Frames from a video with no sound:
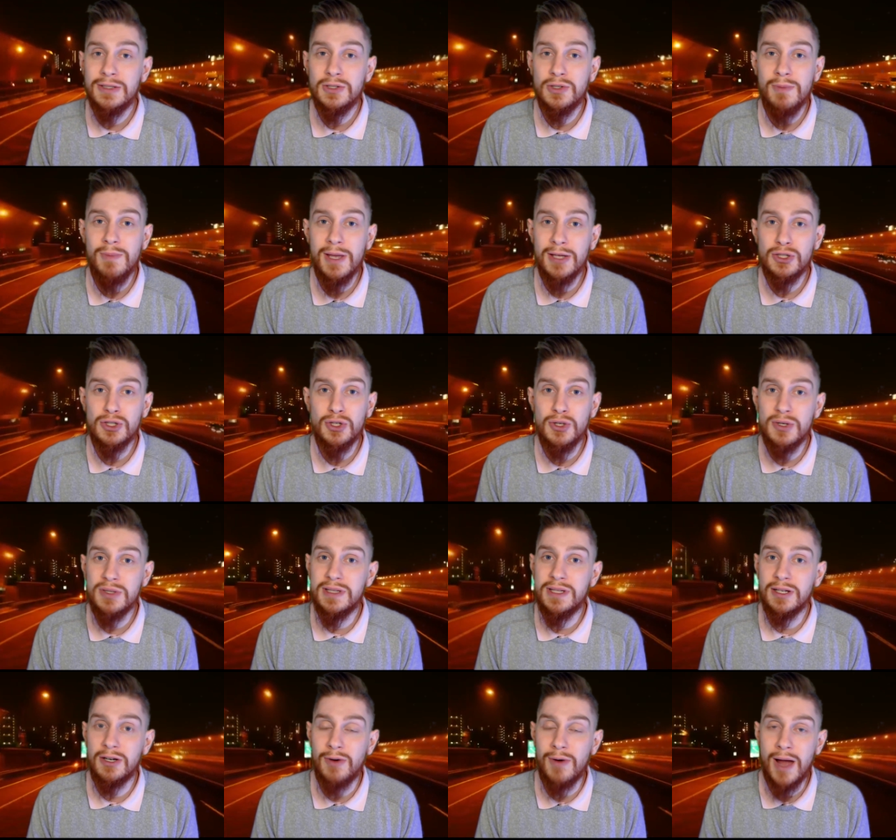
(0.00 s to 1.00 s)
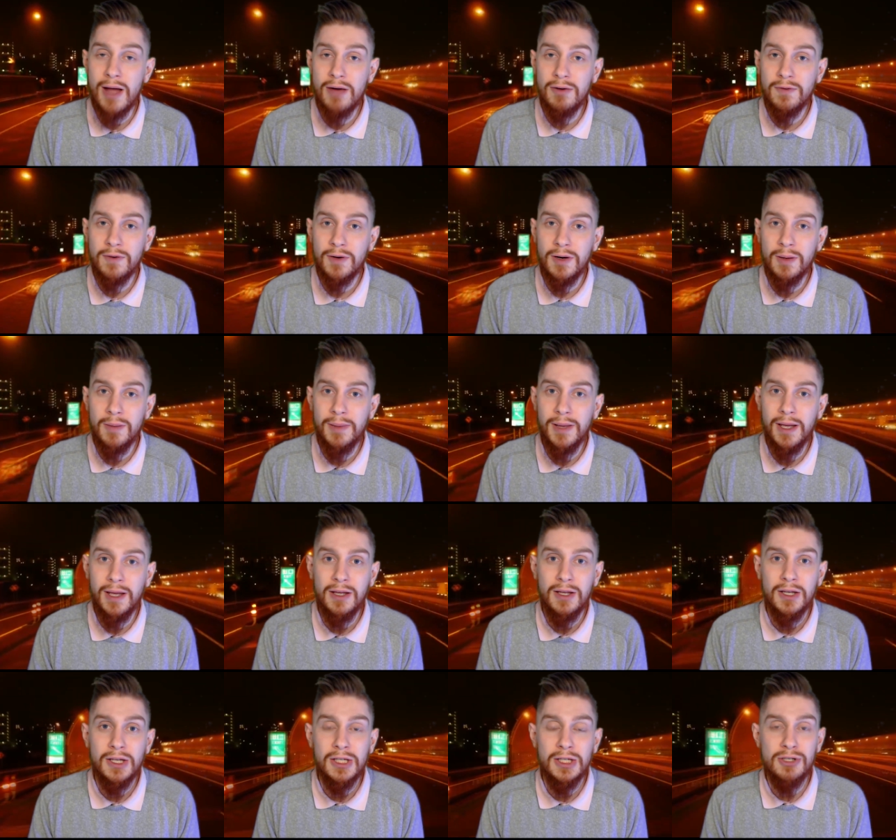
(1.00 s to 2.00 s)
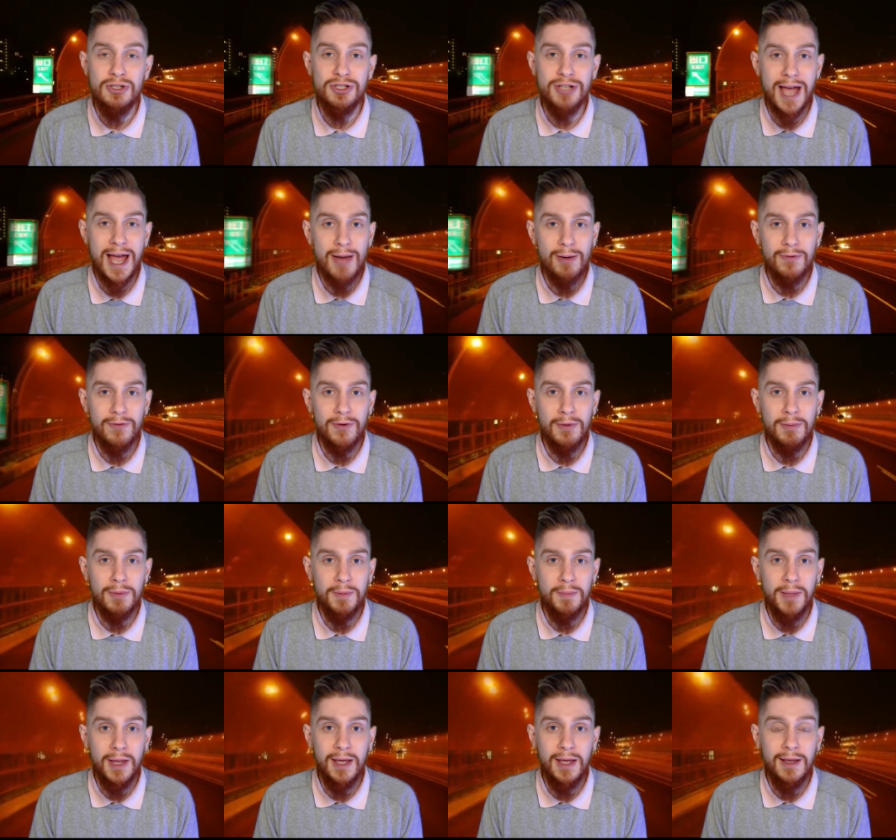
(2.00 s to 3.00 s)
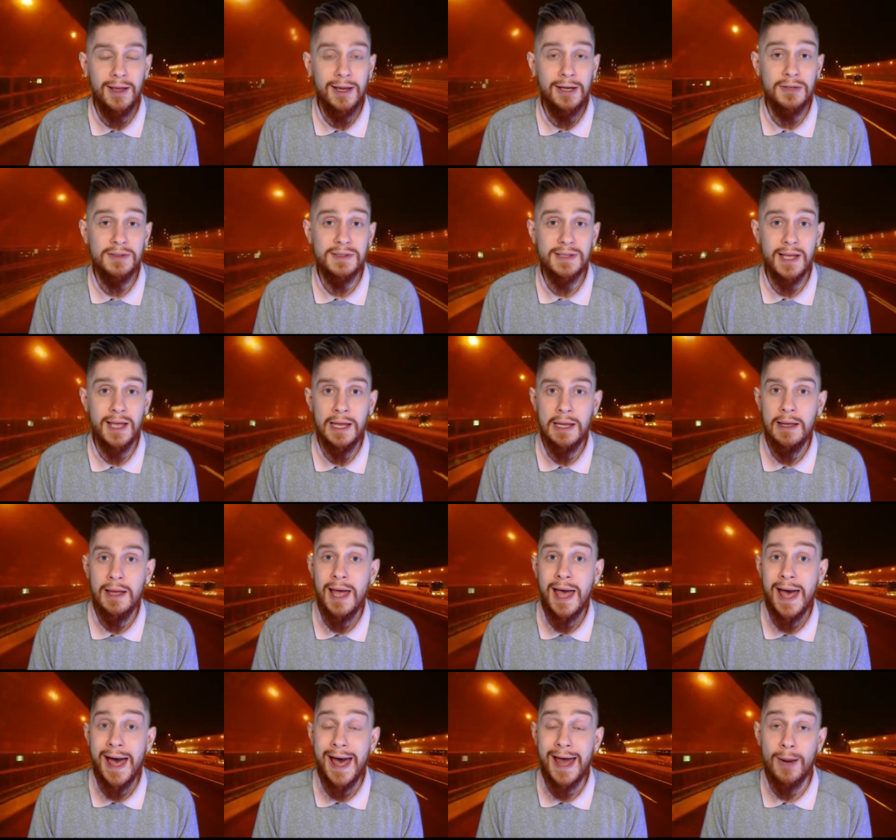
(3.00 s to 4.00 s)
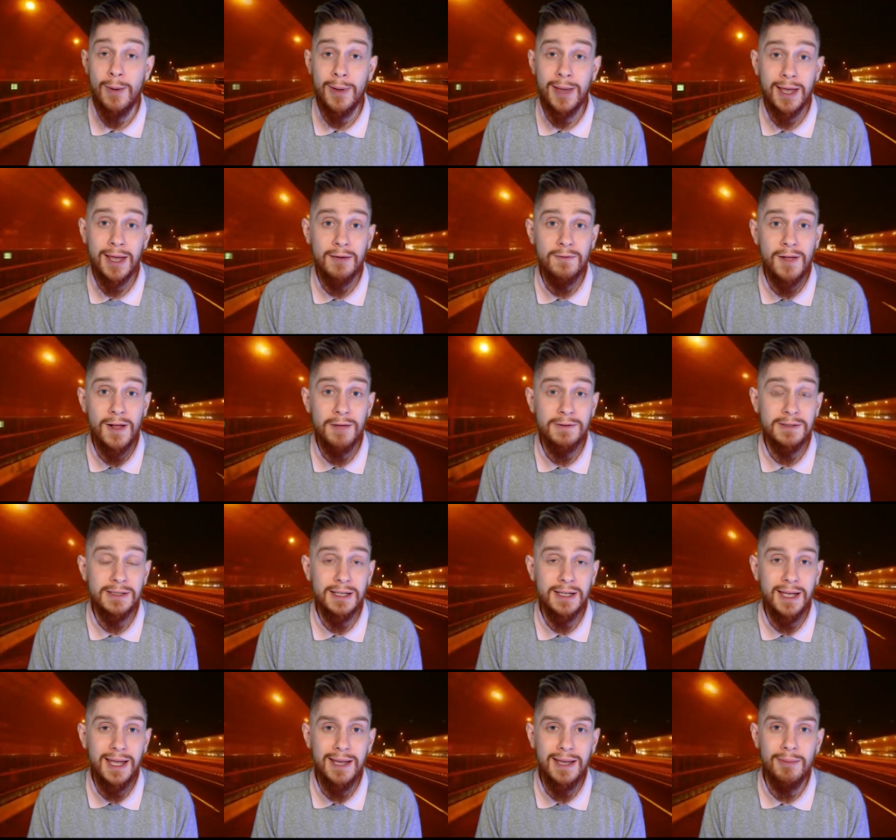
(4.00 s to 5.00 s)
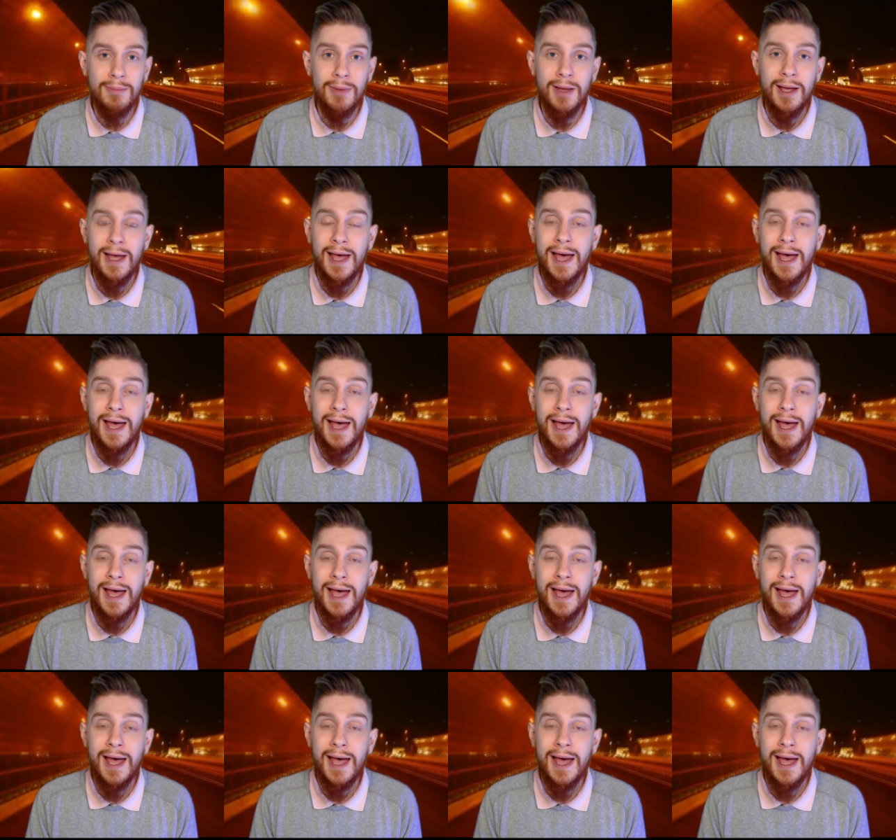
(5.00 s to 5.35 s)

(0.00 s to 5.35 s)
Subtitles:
So make sure you stick around for a bit, you chat with them a bit, and you say, how do I get involved in a game?